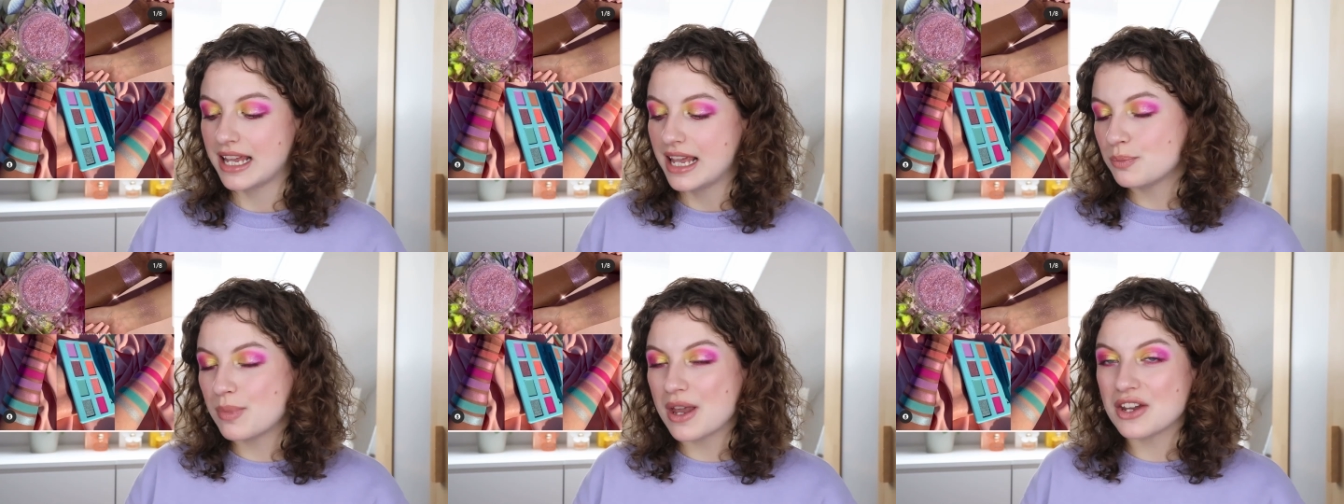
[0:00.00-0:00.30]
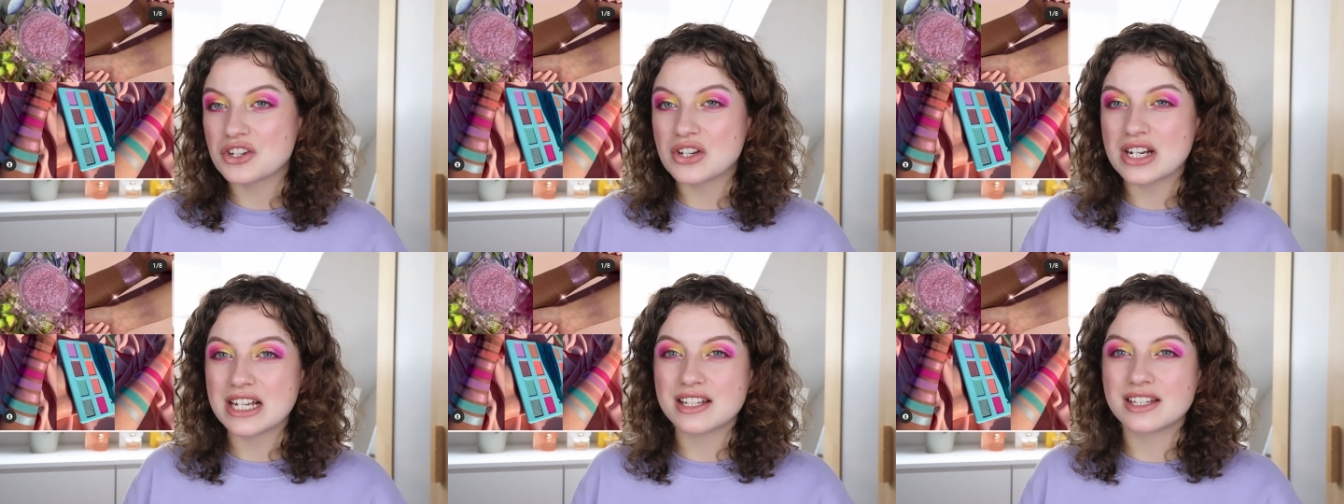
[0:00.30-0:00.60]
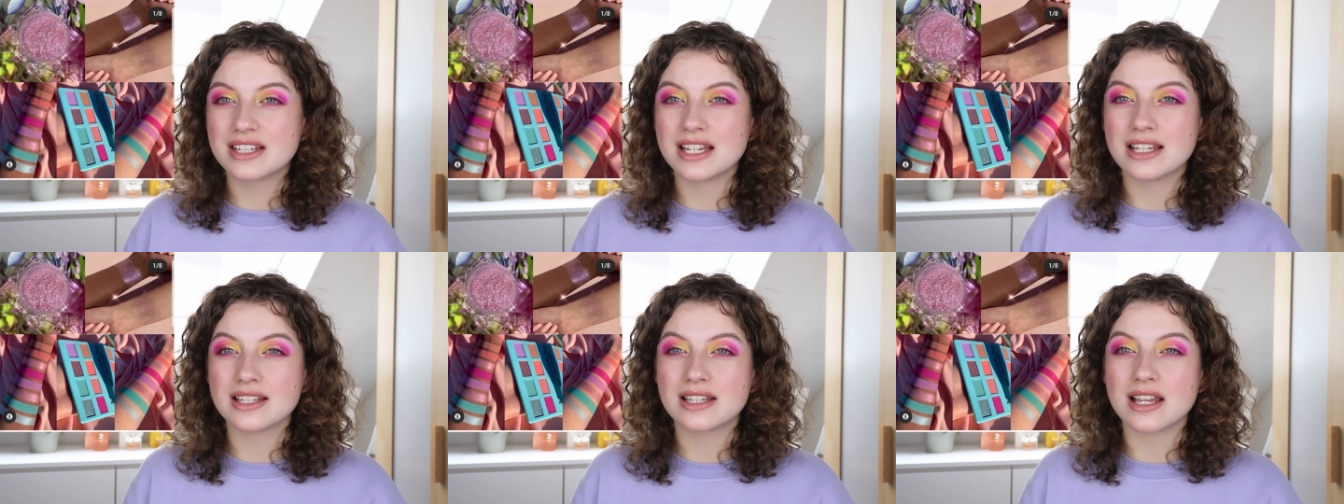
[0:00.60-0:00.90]
Especially
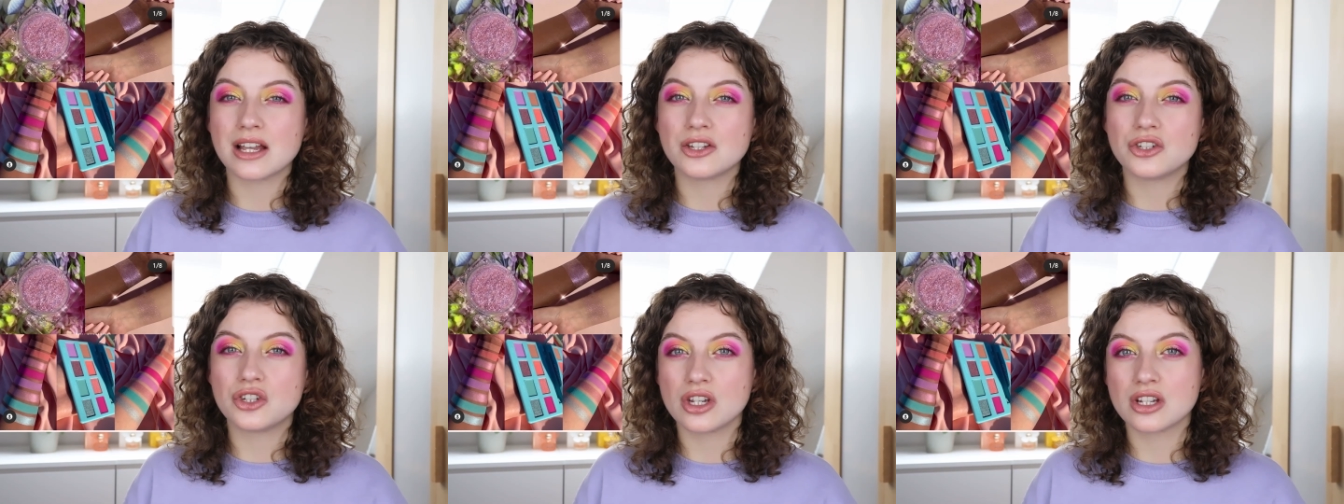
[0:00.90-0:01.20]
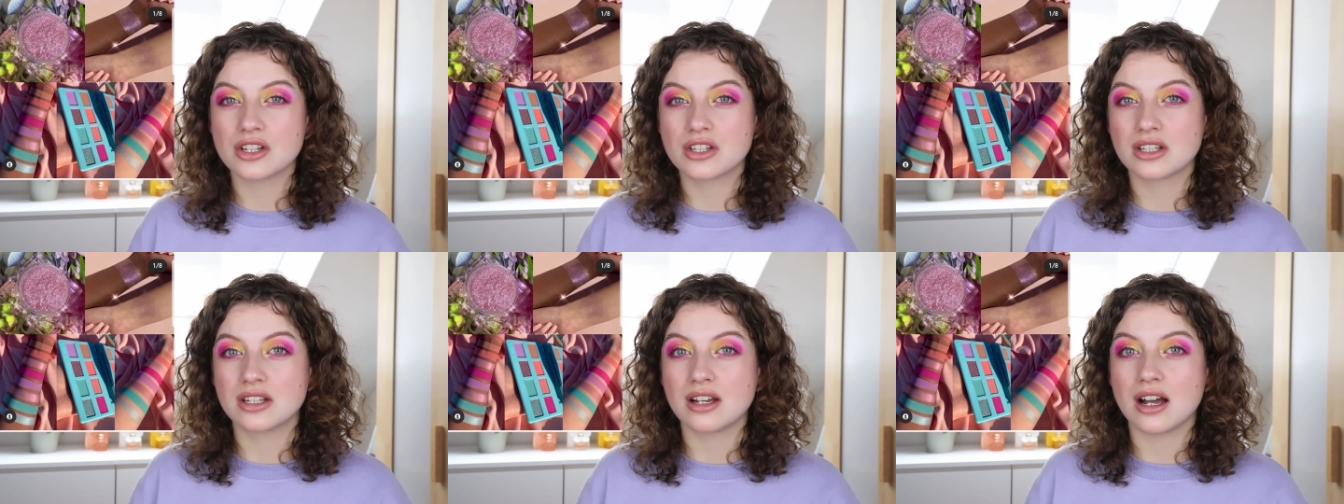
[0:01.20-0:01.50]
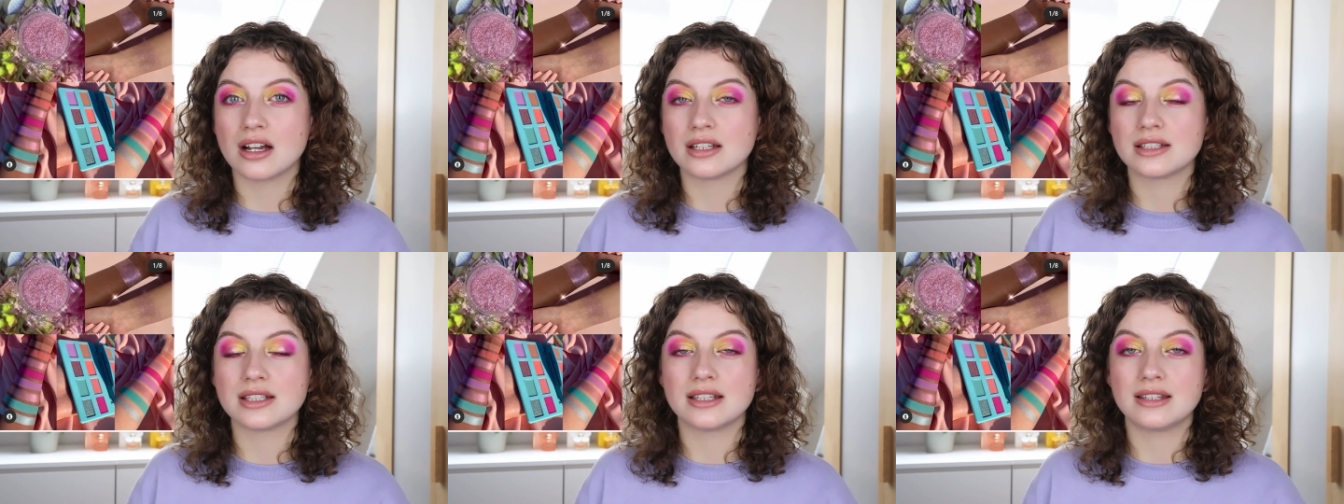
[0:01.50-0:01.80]
since I just
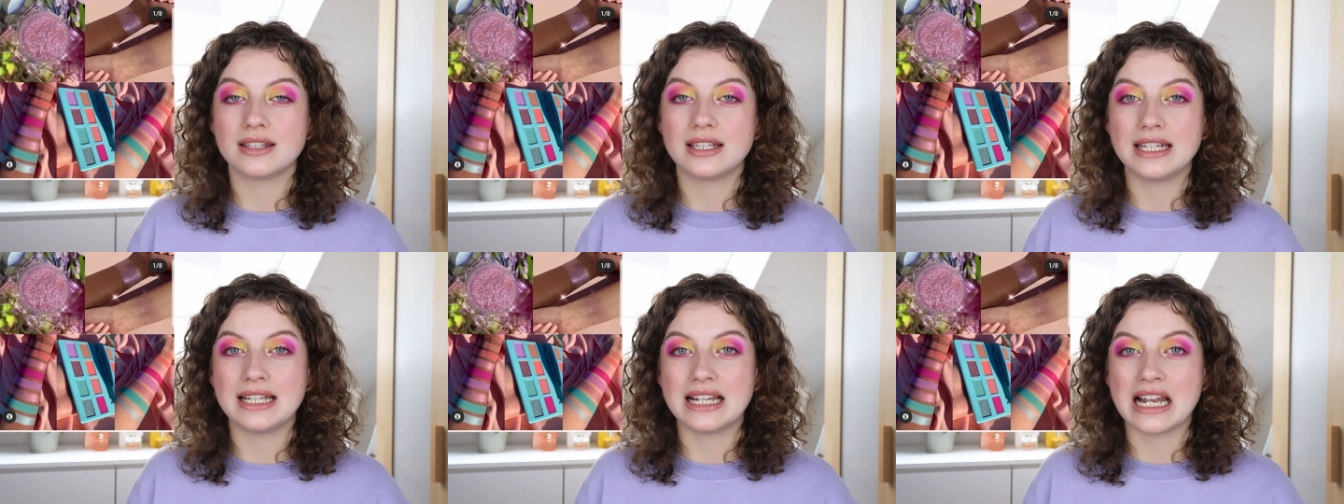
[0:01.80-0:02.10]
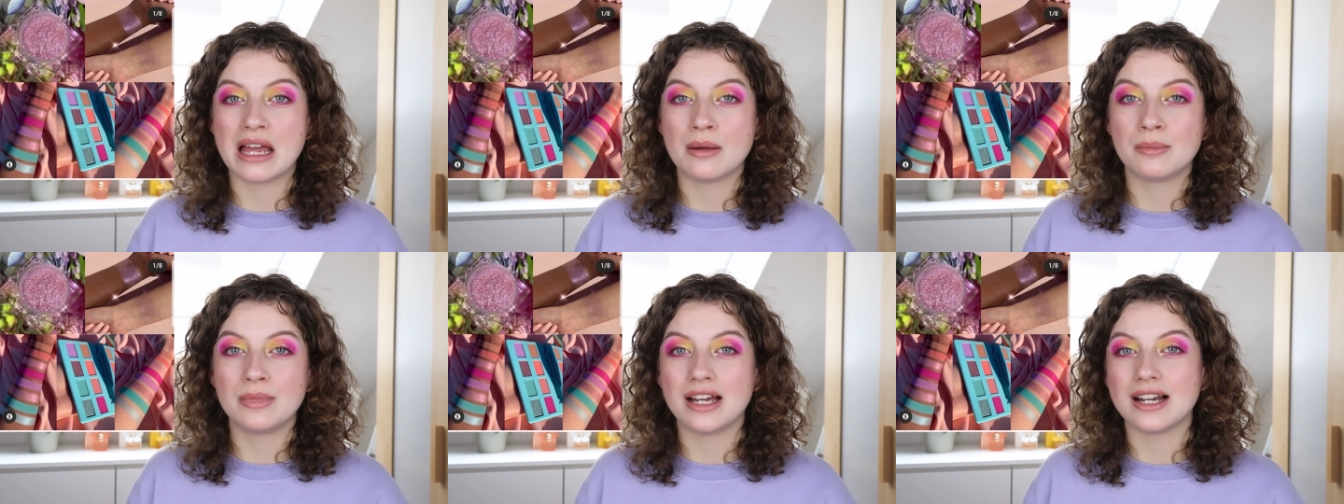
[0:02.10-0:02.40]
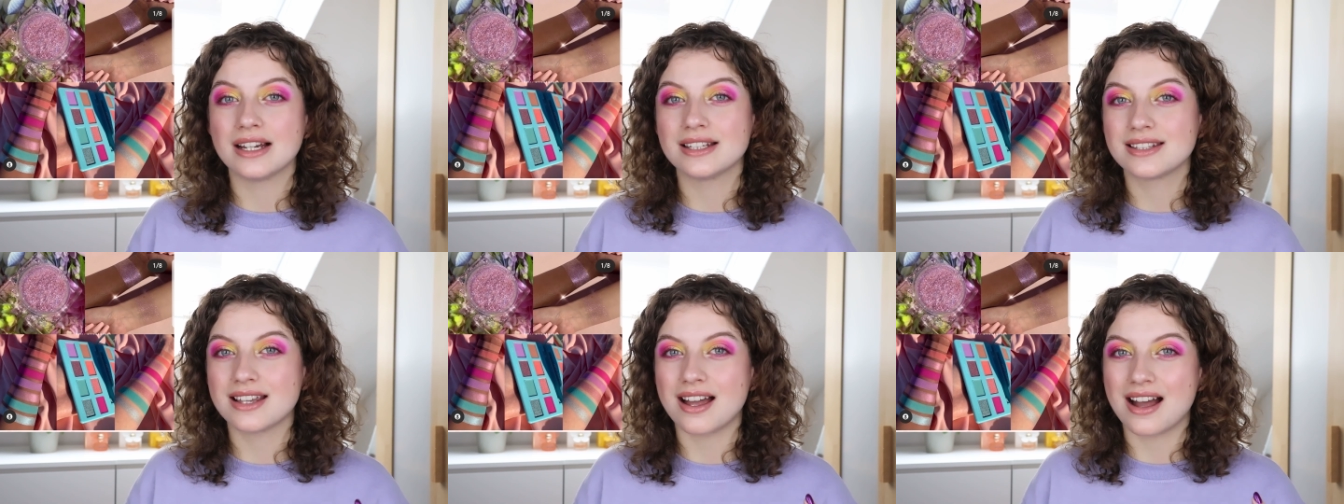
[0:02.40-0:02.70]
got the
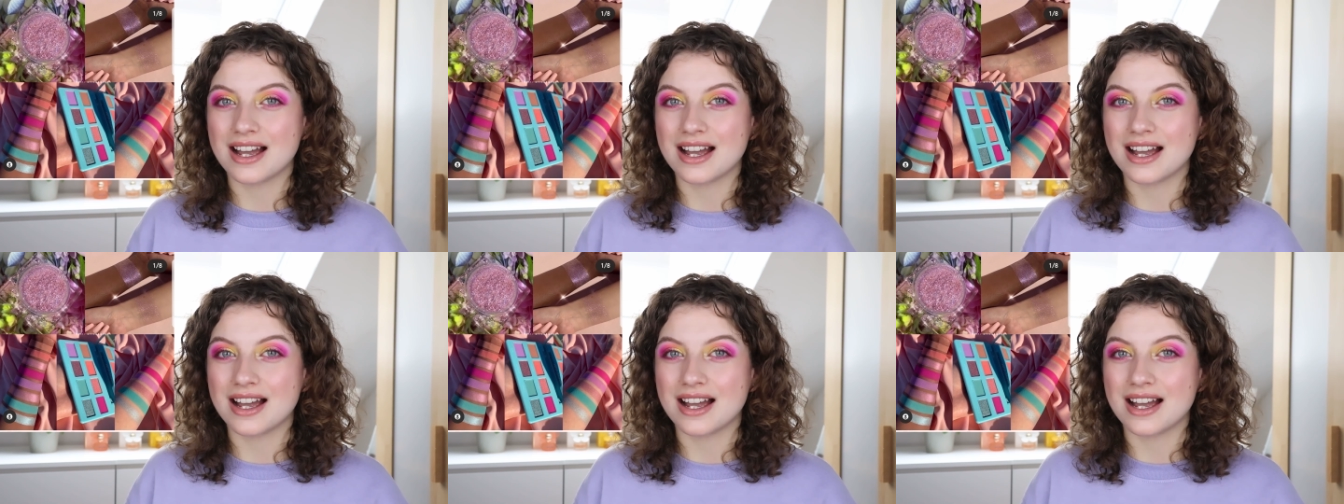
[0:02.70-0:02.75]
Glamlite